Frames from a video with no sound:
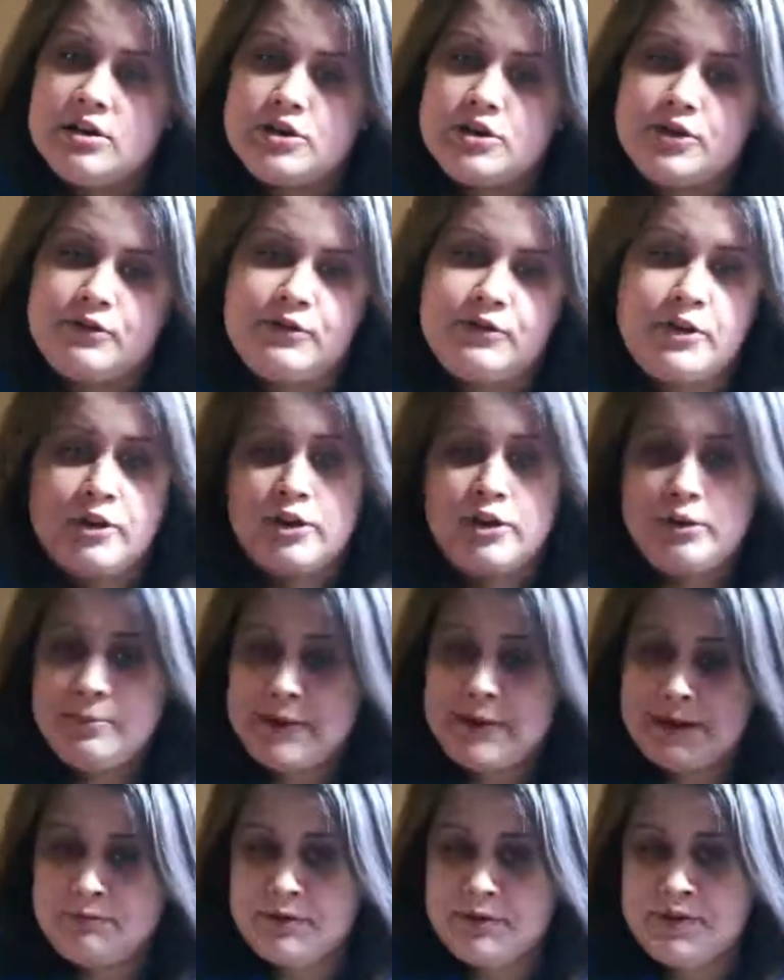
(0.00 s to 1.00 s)
to further
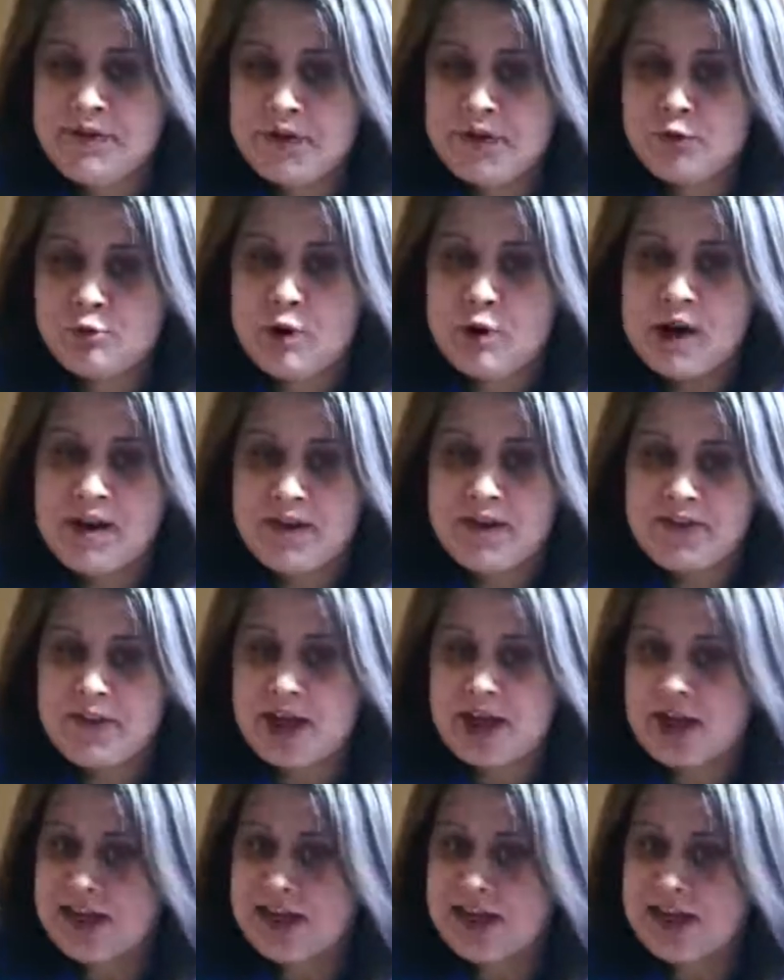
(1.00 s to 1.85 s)
my review on the